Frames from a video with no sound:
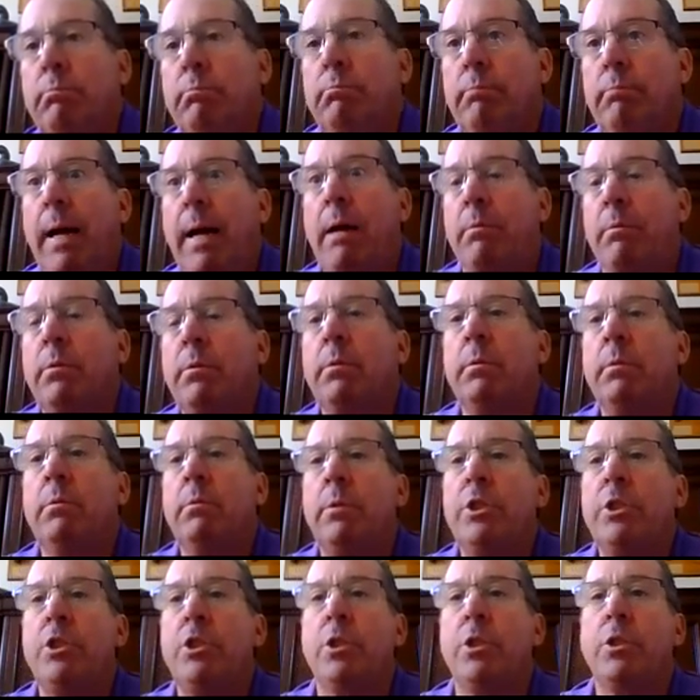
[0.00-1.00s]
Mountain,
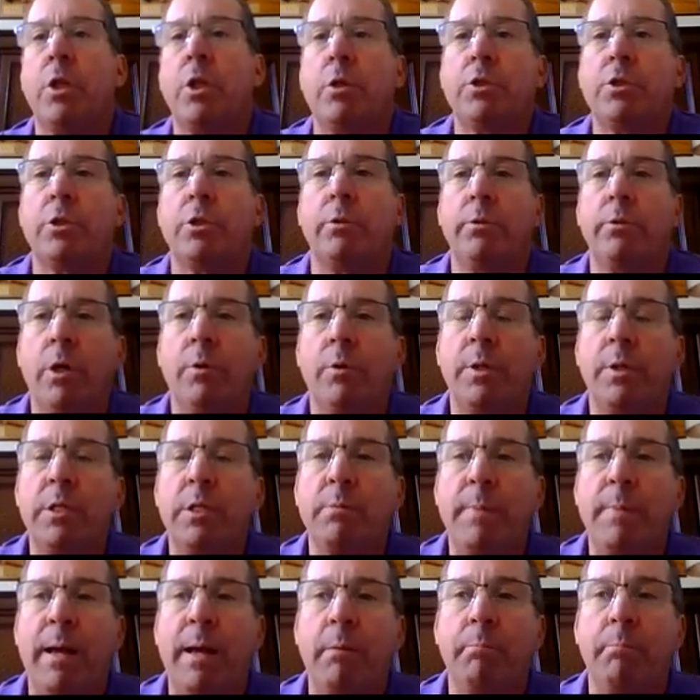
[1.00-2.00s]
which is also known as
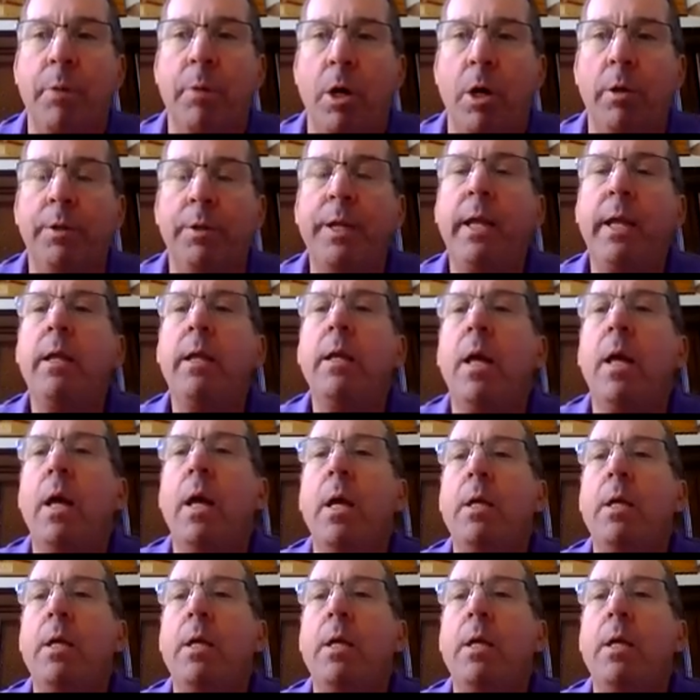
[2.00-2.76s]
Mount Baldy.